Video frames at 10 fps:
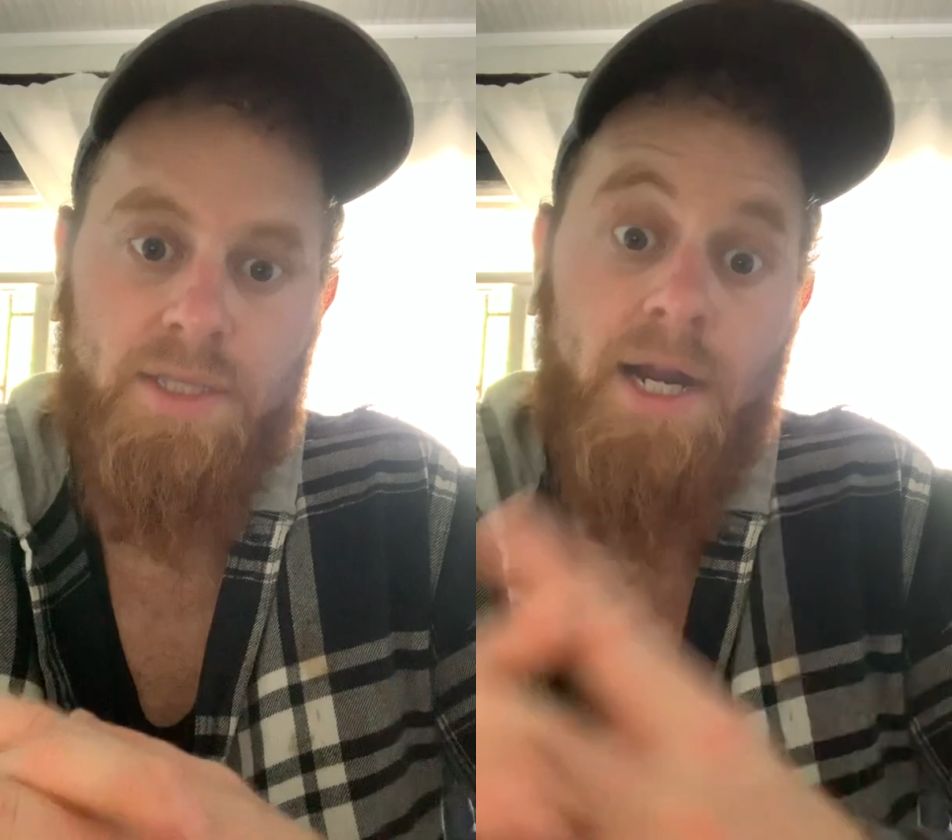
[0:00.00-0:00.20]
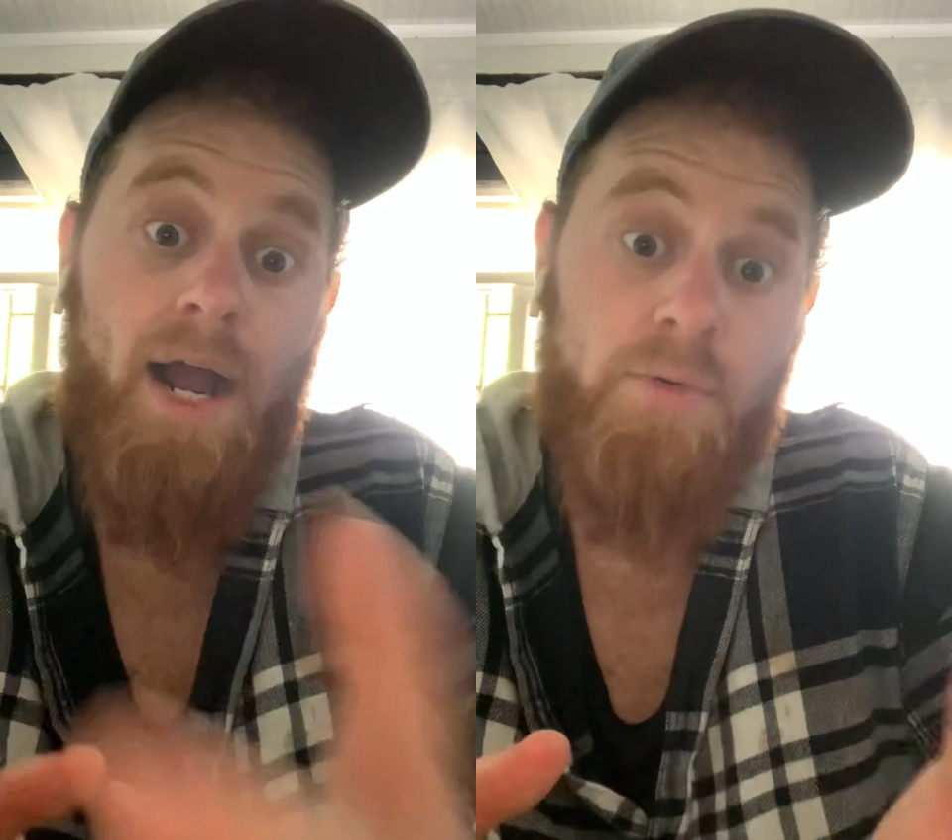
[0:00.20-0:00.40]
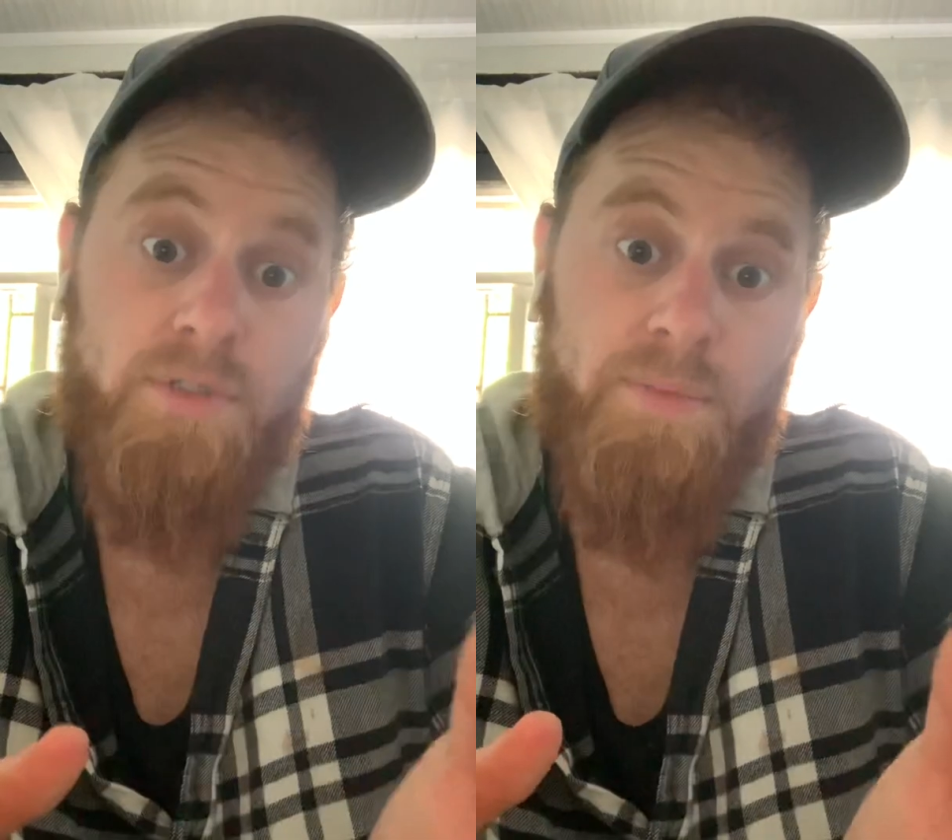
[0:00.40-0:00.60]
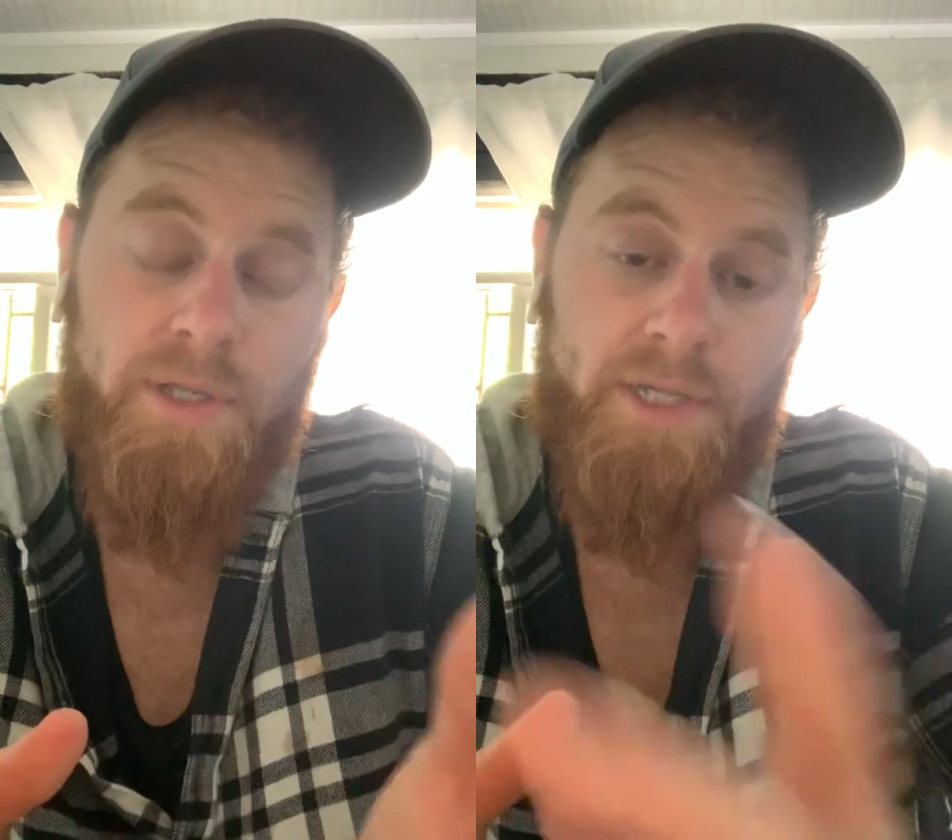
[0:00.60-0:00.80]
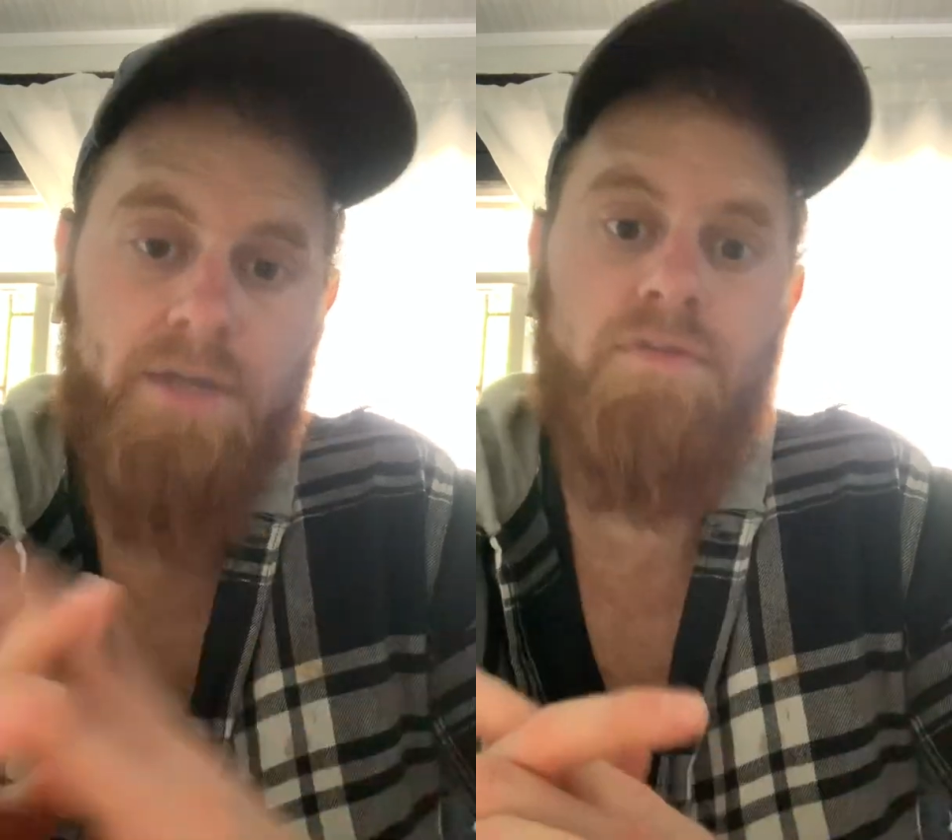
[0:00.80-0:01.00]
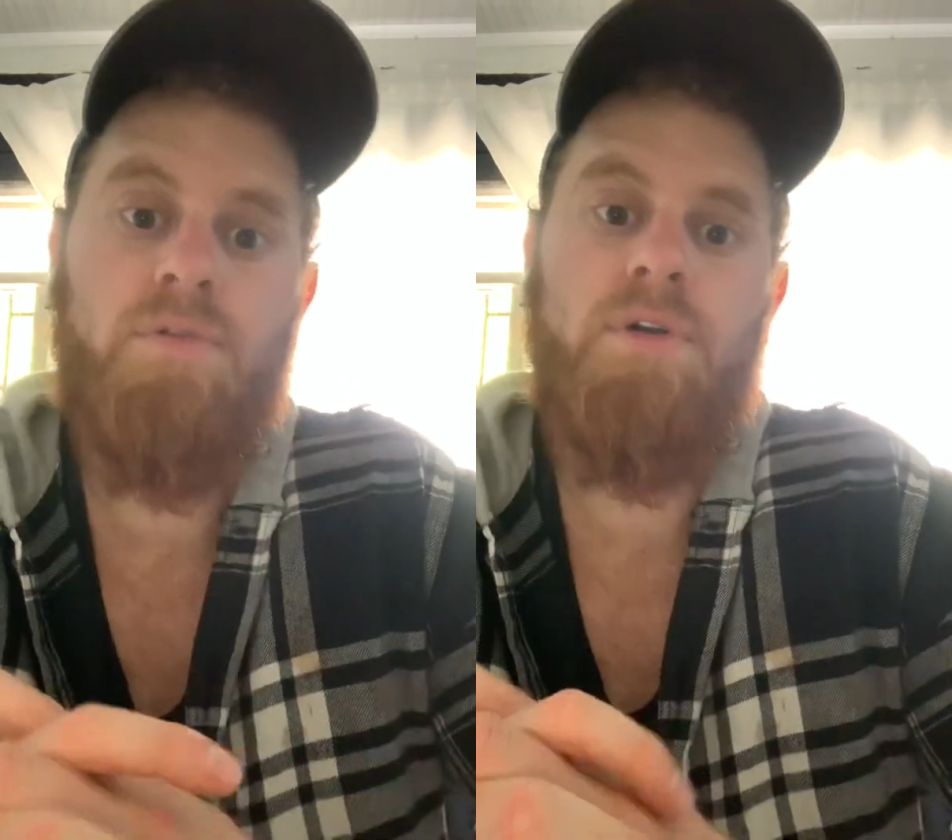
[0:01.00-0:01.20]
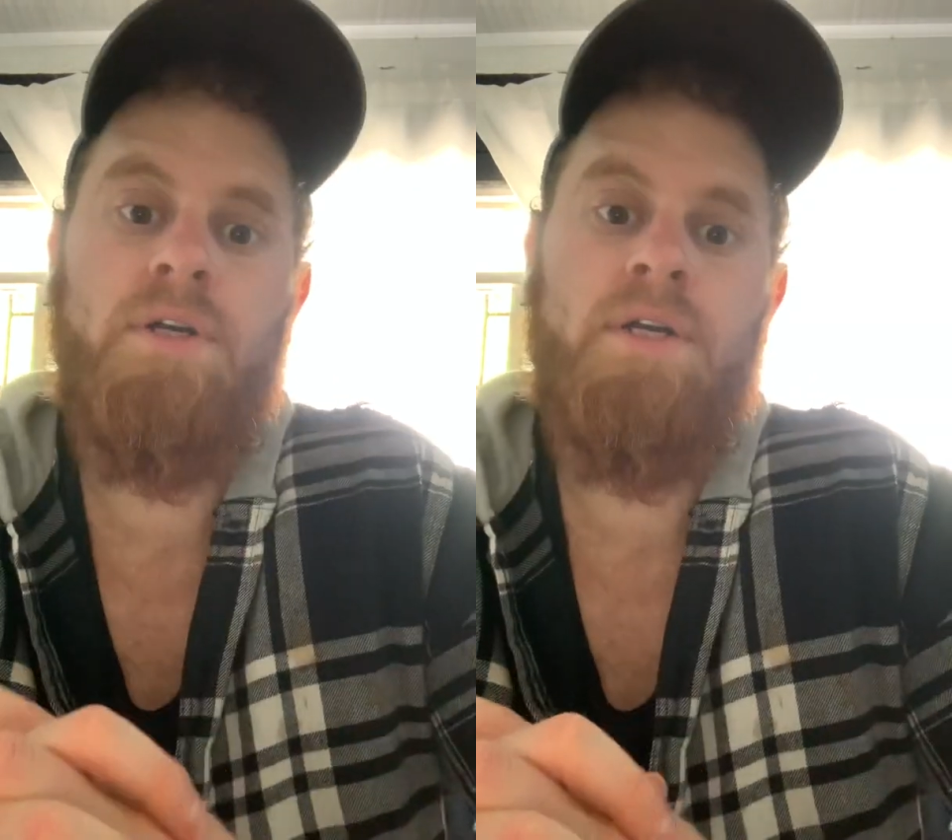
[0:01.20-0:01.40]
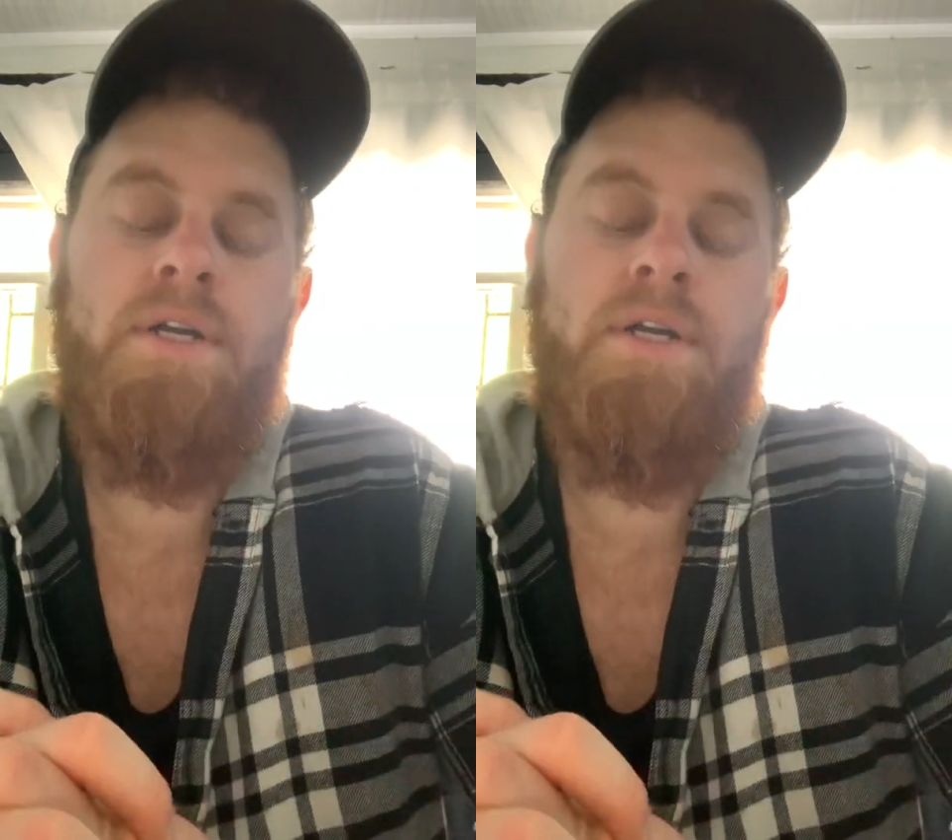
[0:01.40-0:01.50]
that I was building it for.